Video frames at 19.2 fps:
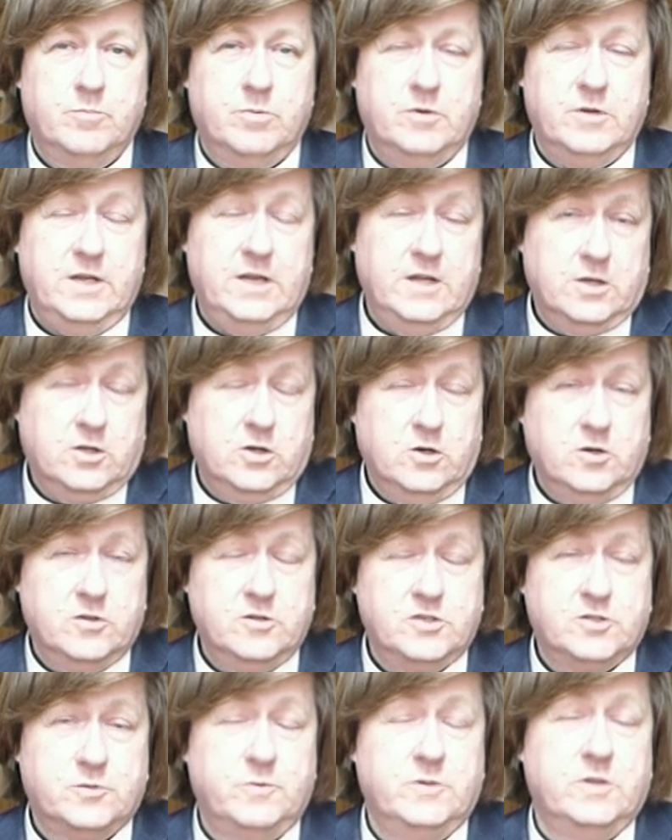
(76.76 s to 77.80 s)
But in
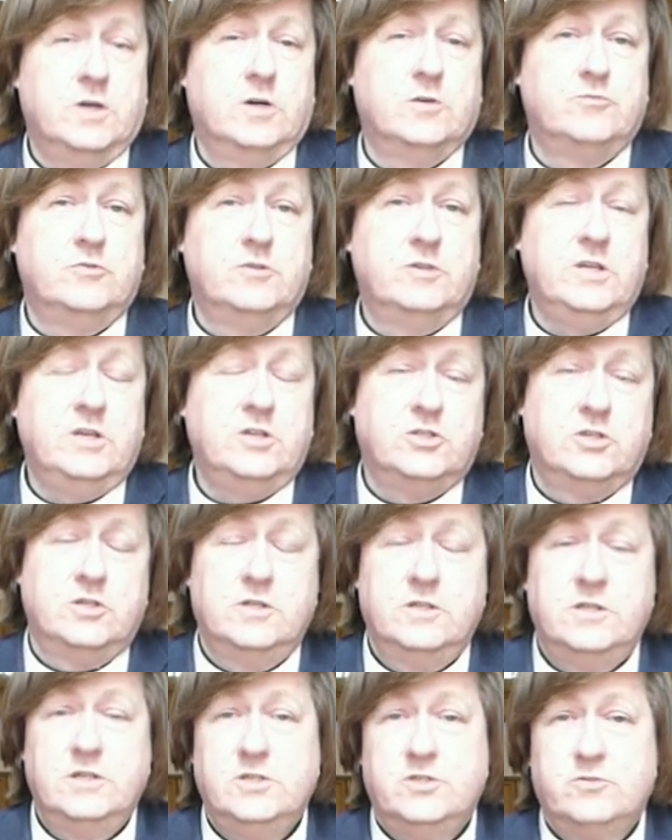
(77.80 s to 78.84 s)
accordance with our
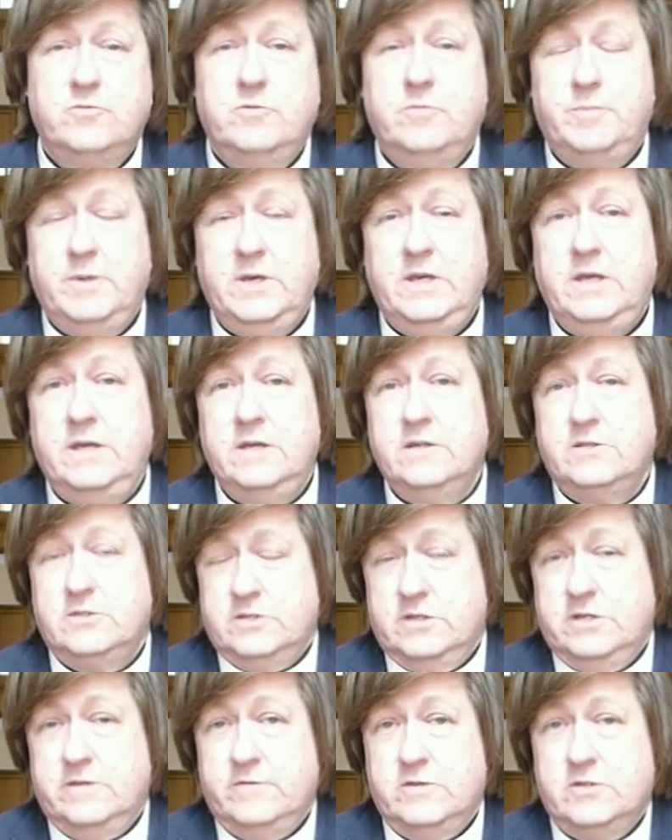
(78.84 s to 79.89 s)
tradition, this will be a
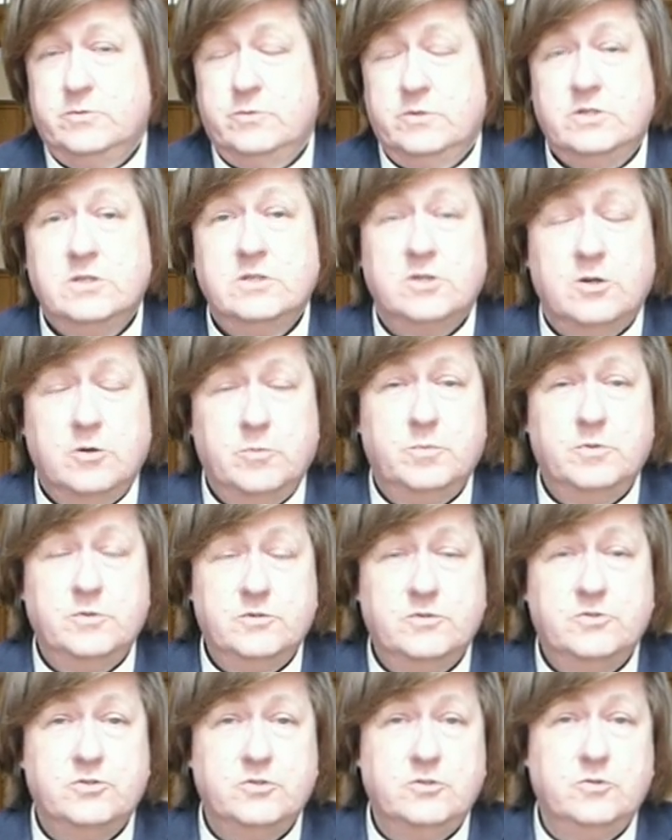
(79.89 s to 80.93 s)
service which is
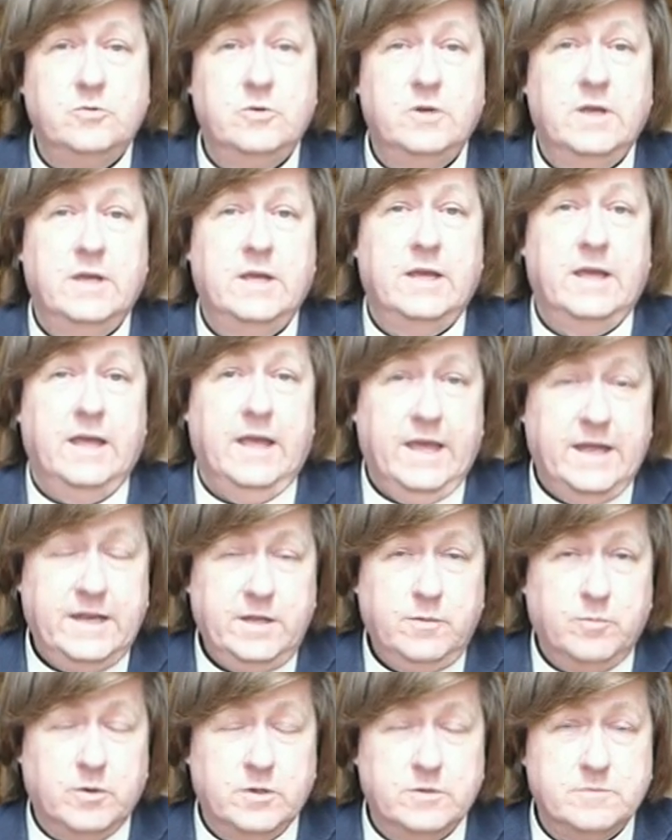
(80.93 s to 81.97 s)
open to
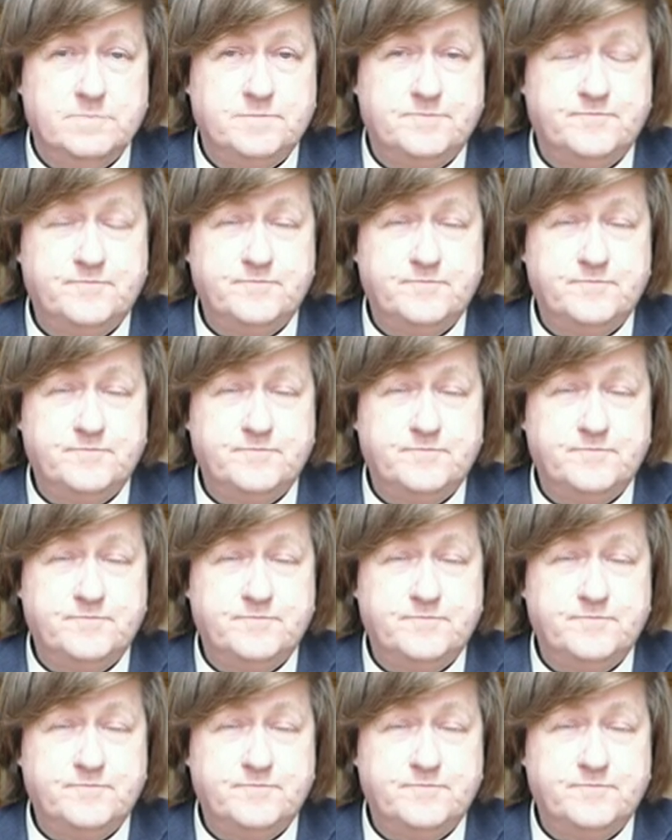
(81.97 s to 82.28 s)
anyone.